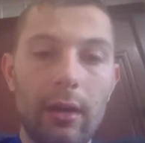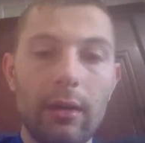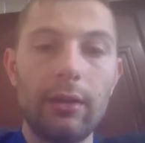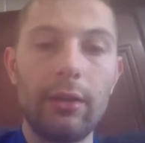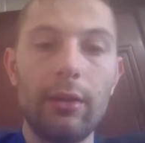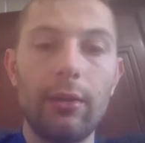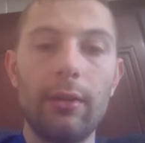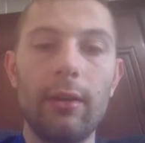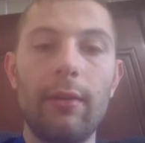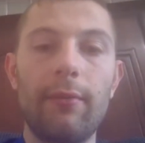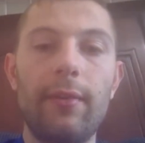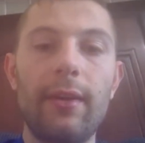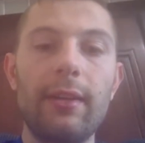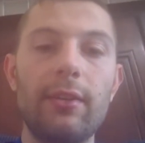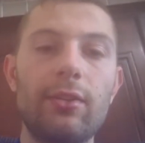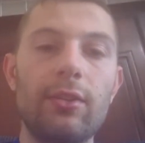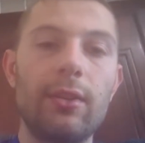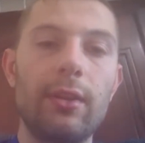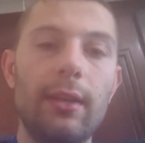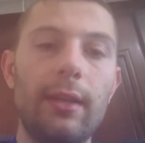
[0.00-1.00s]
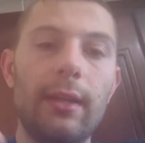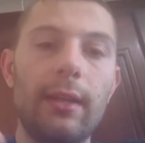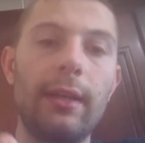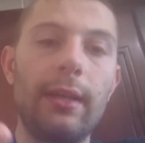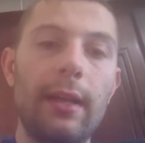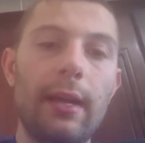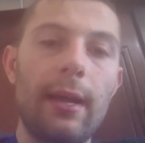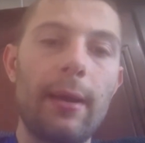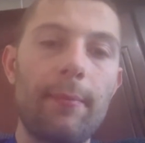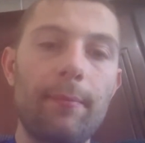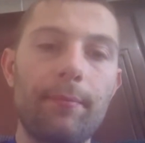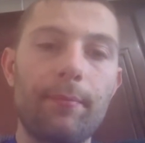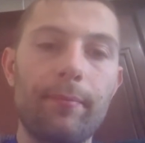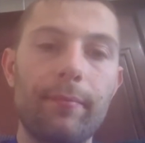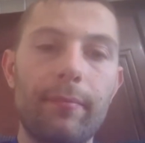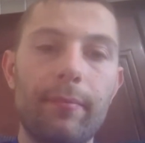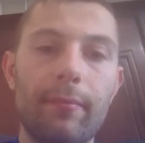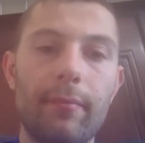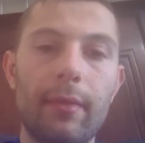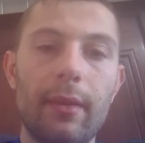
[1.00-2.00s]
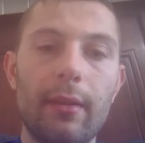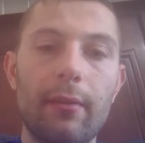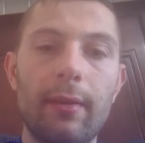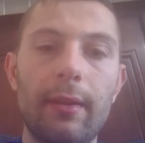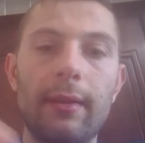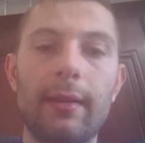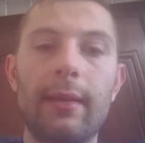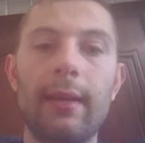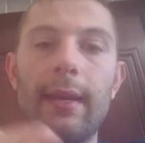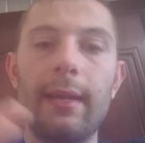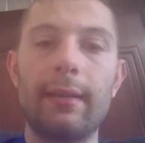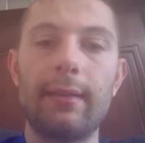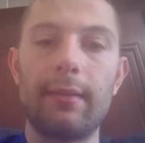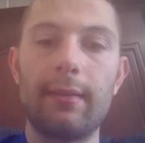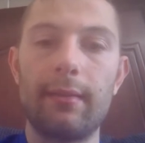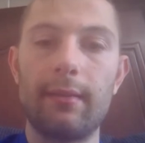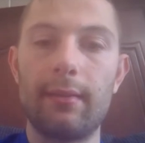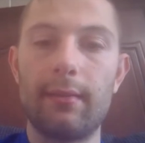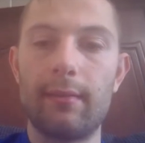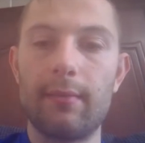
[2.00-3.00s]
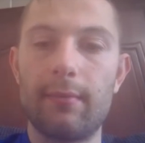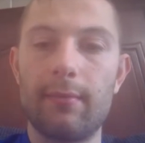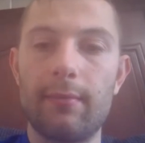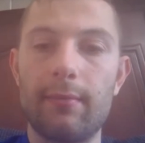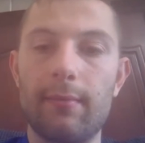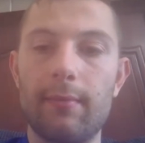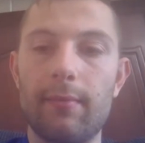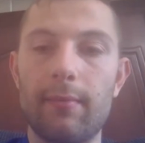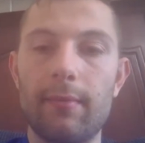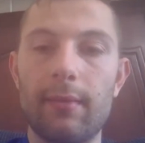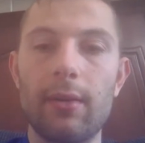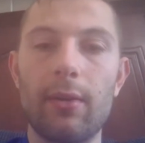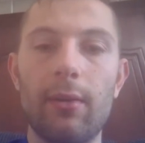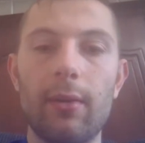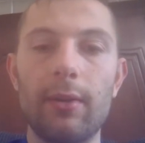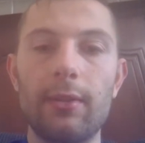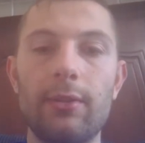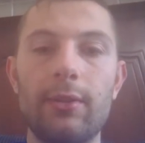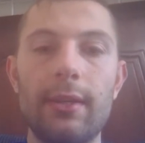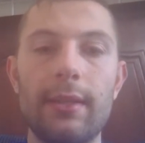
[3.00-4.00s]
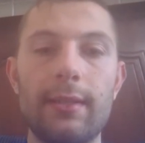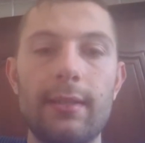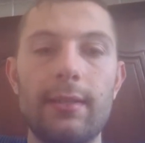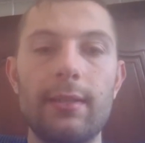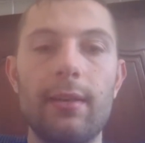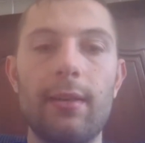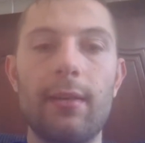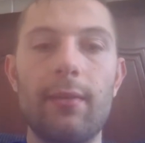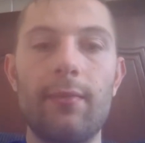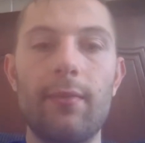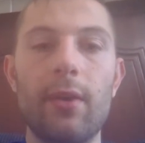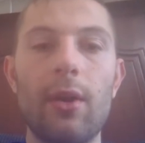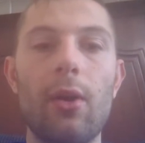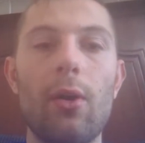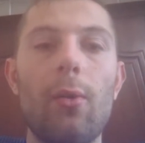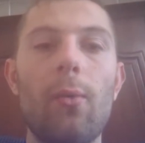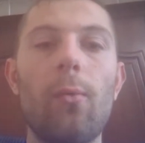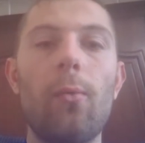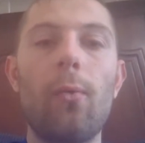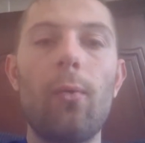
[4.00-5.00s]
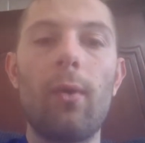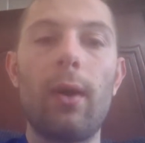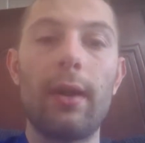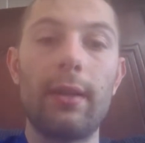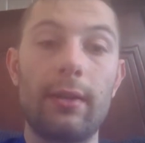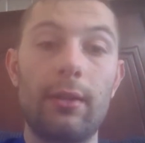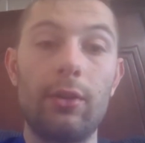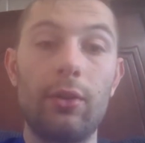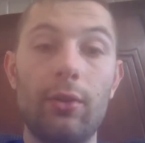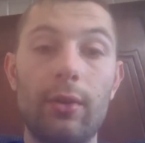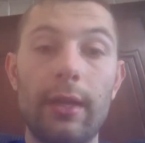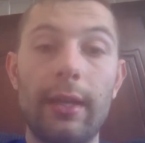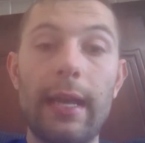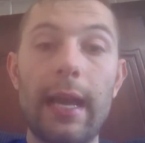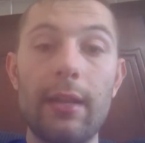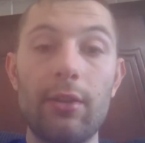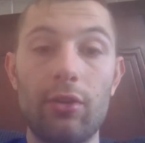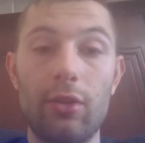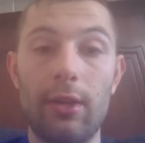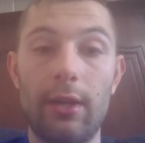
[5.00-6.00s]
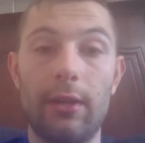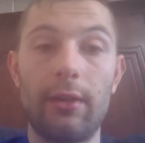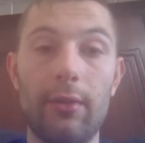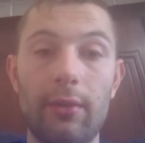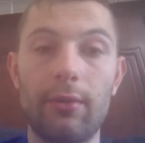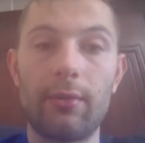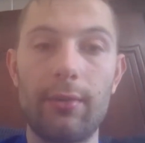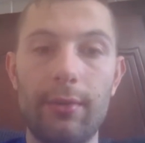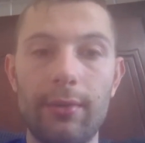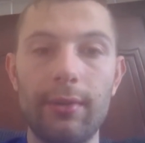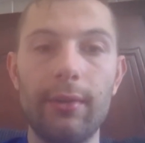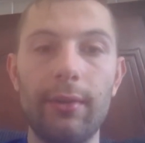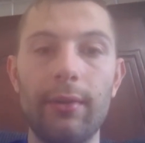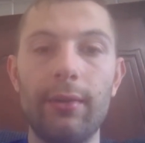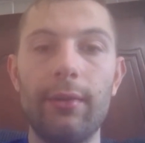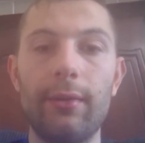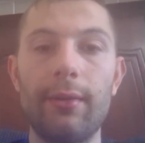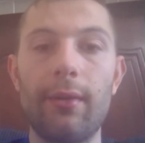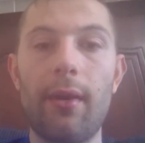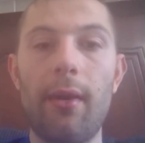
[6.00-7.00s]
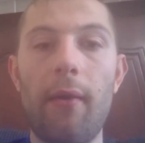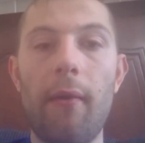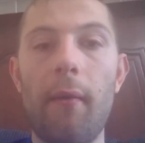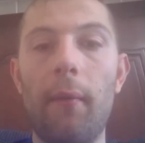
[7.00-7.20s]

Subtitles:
you'll eventually will get the whole gist of what you can actually grow